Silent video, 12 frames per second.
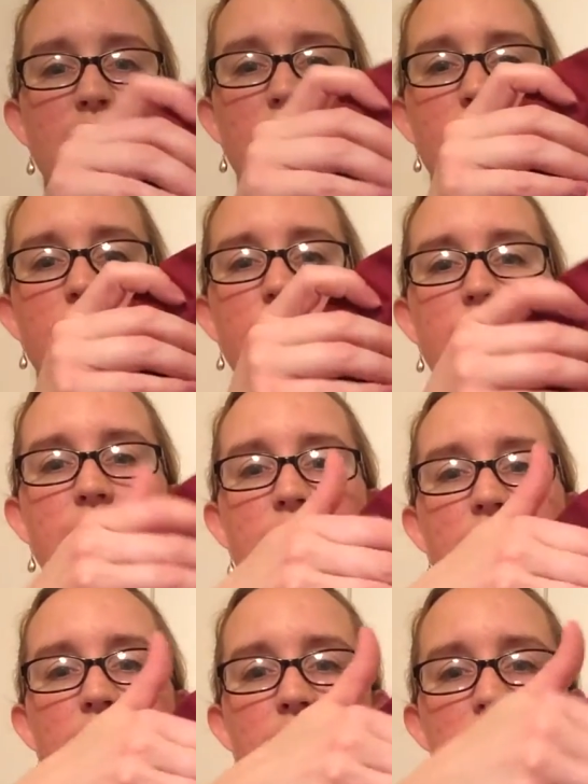up,
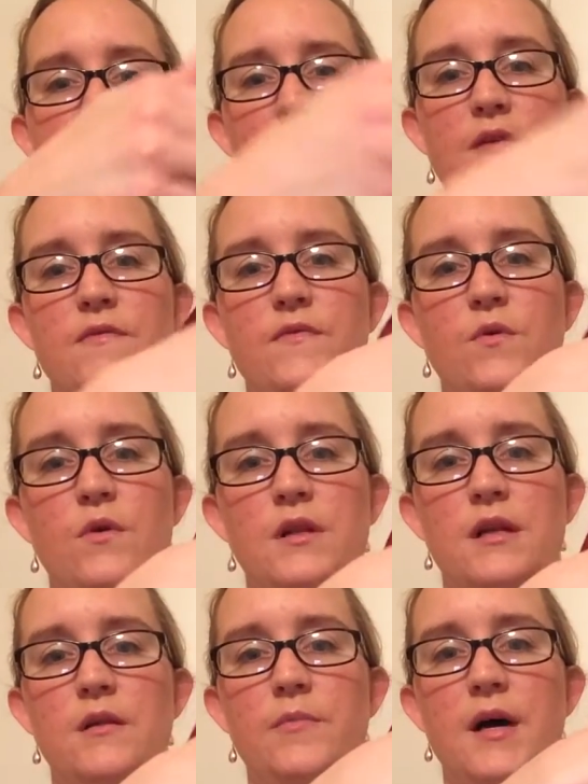and it's got 4
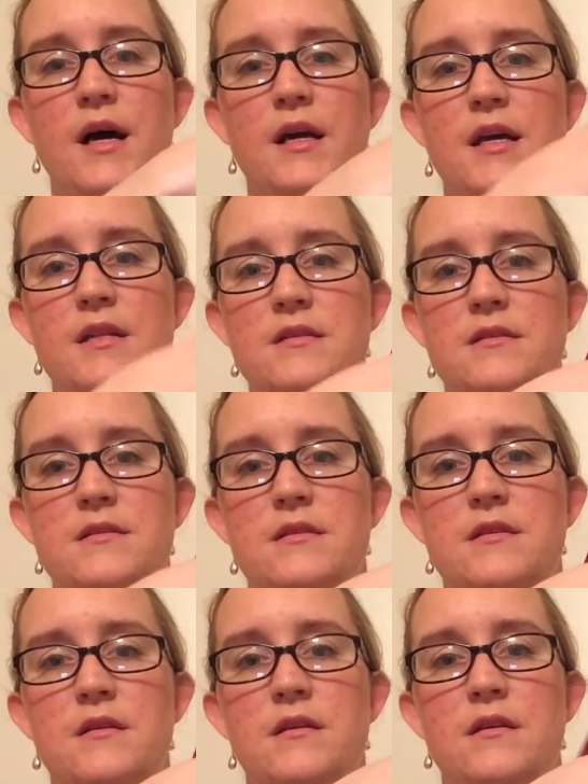little pockets,
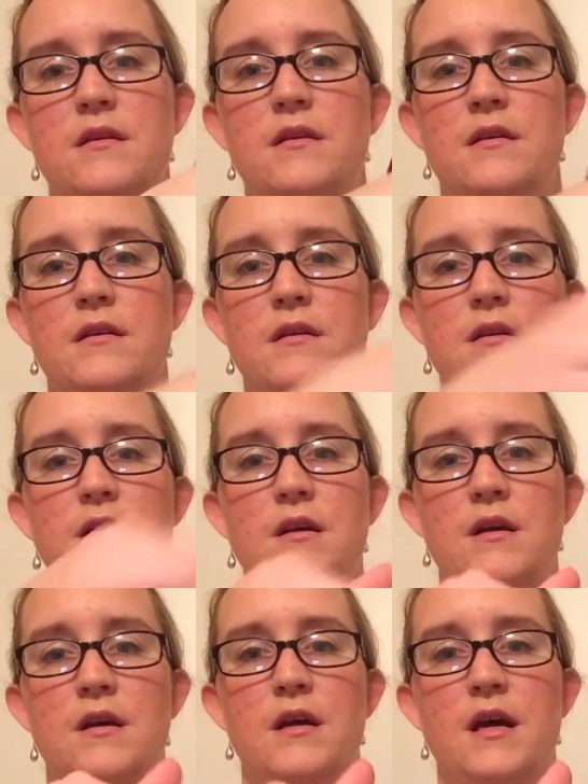
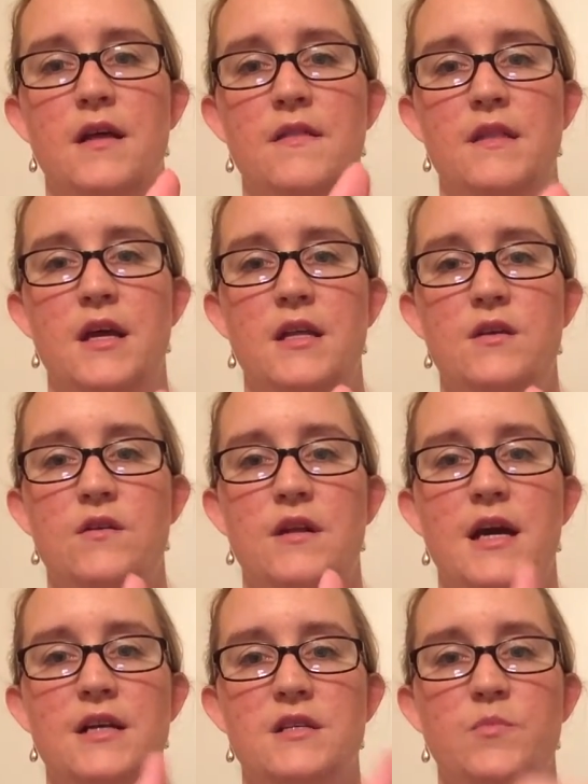and then you could
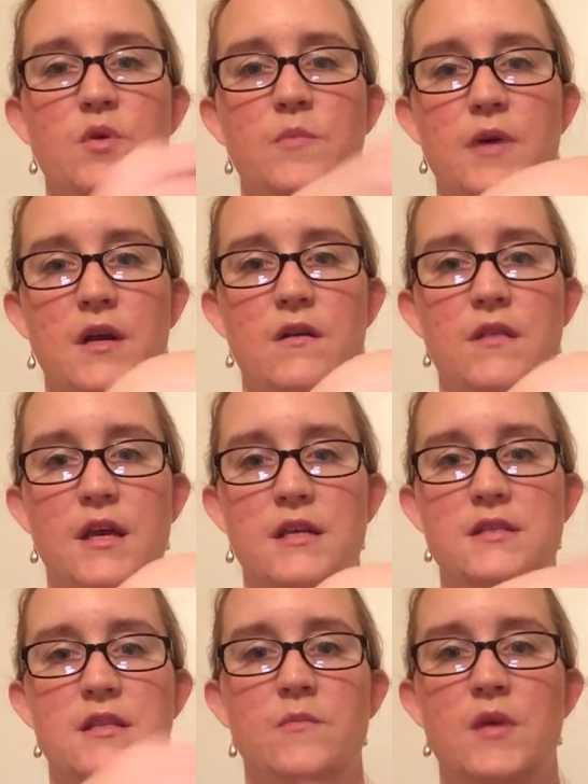actually put bigger
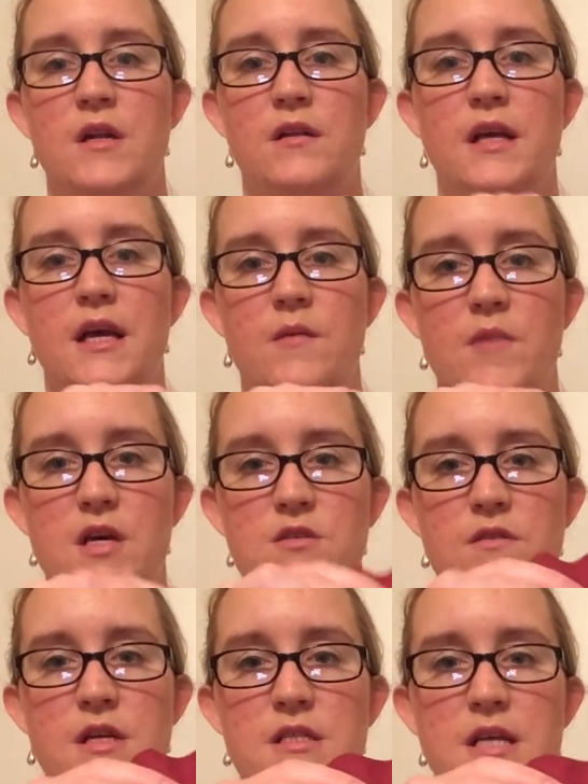things in the middle, like a
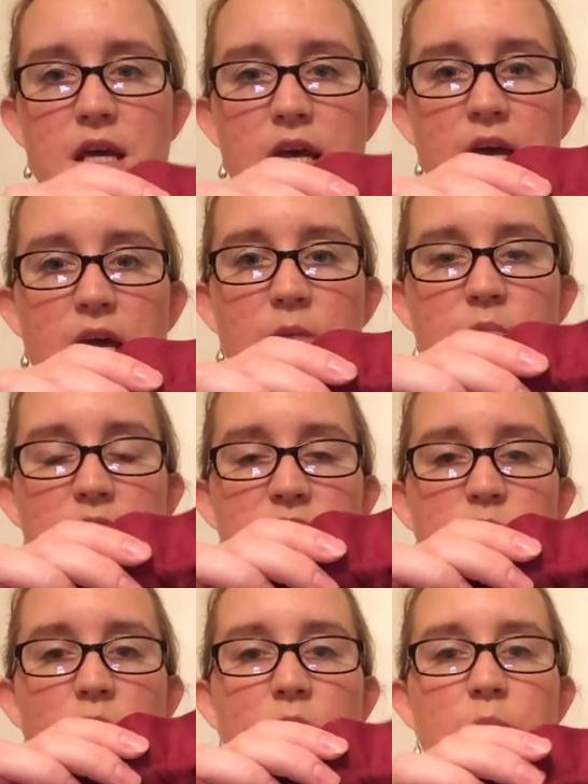measuring tape and a
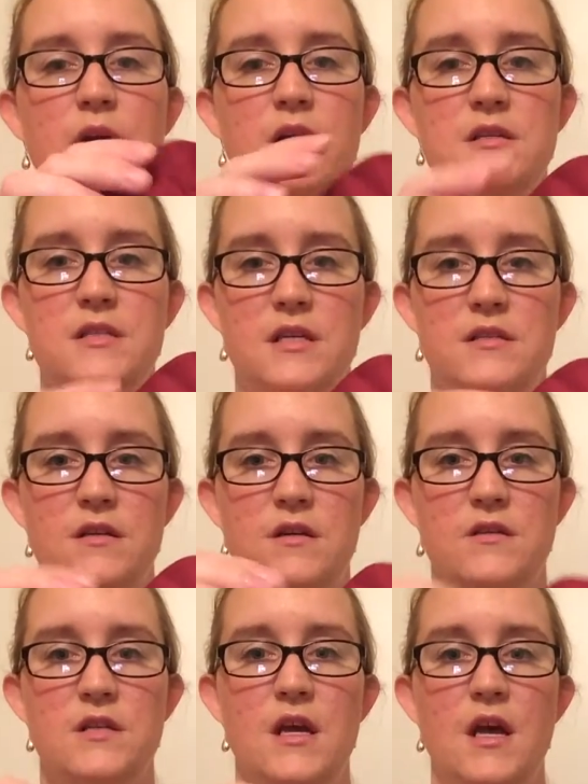small pair of
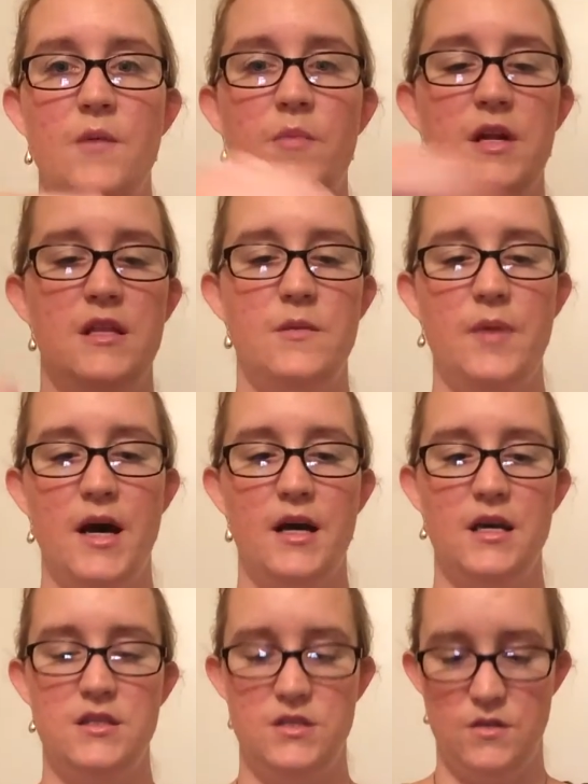scissors. But in the
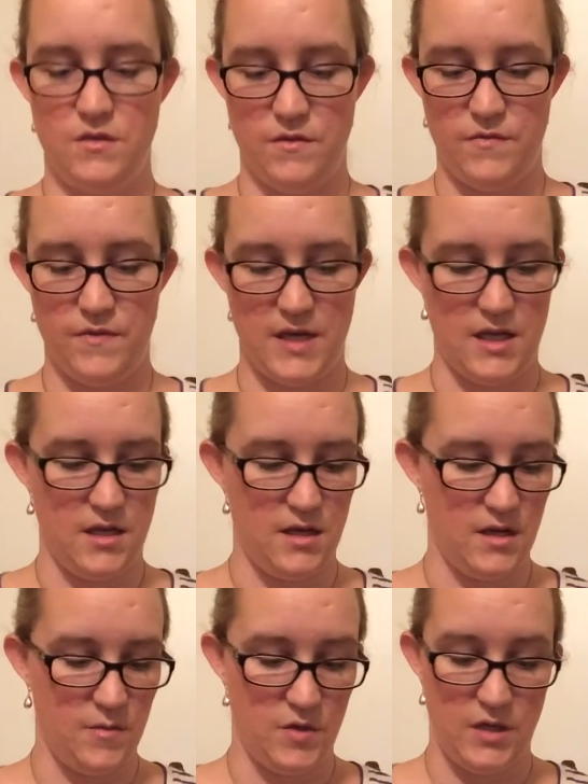pockets you could fit
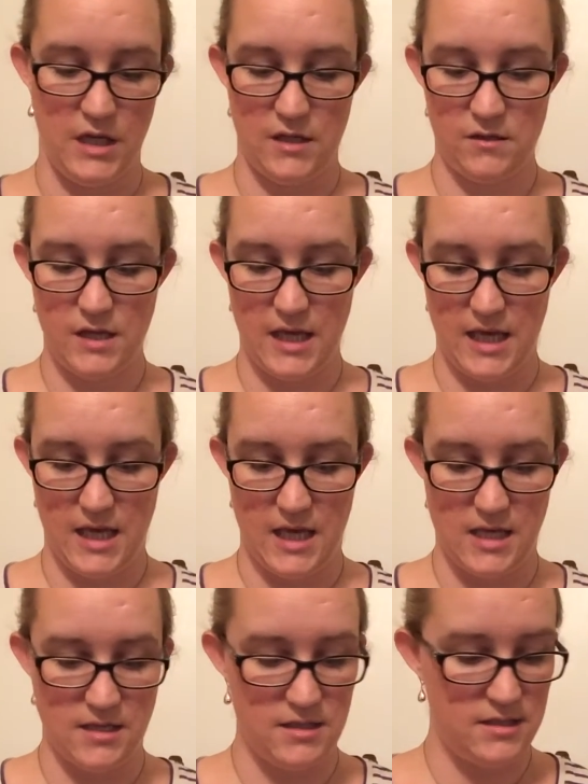your needle
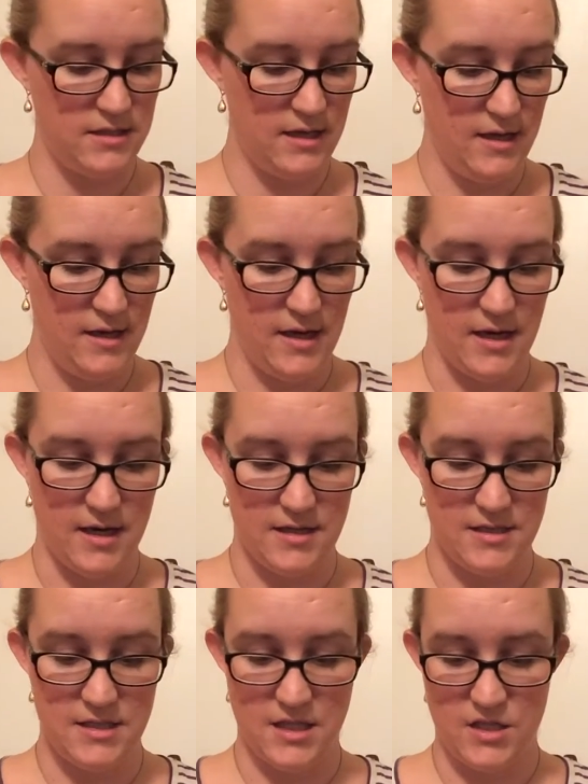case,
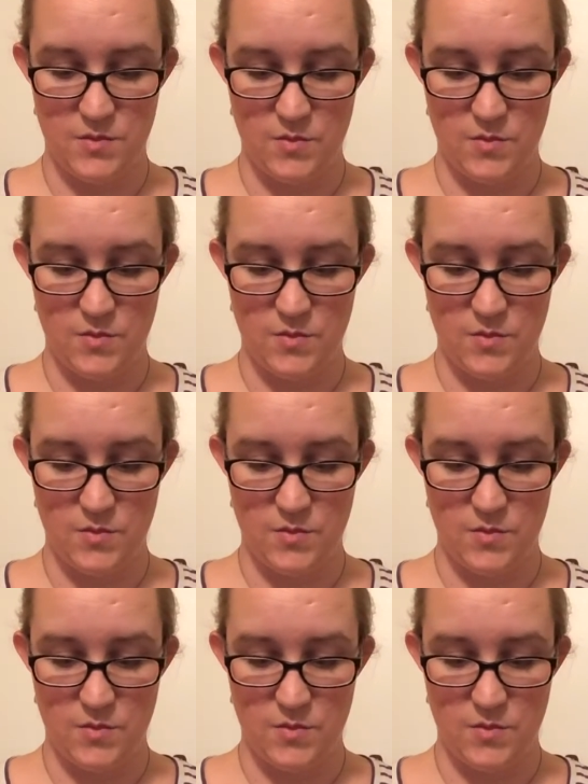stitch